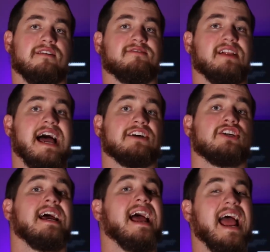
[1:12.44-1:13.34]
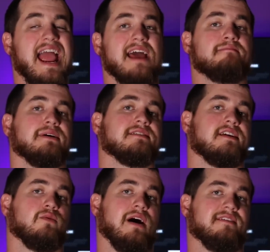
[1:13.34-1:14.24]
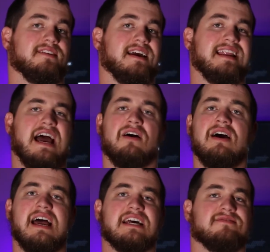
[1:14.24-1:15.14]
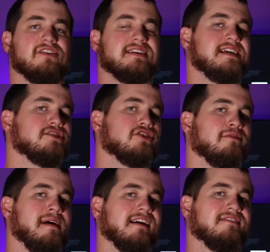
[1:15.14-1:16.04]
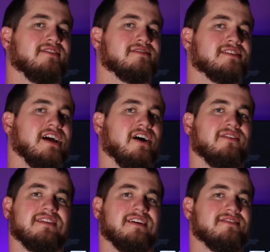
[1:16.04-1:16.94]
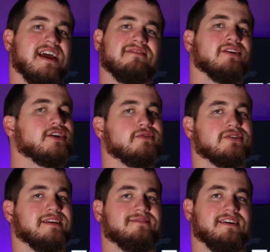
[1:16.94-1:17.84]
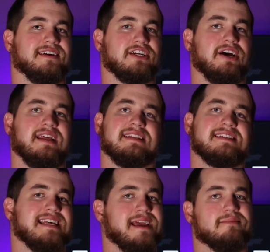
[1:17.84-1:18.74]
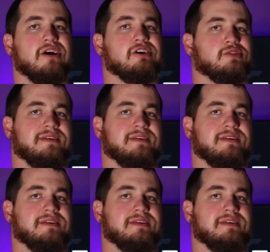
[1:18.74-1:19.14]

a flash, and built-in Wi-Fi. Now, as far as internal microphones go, they're never usually very good, and same goes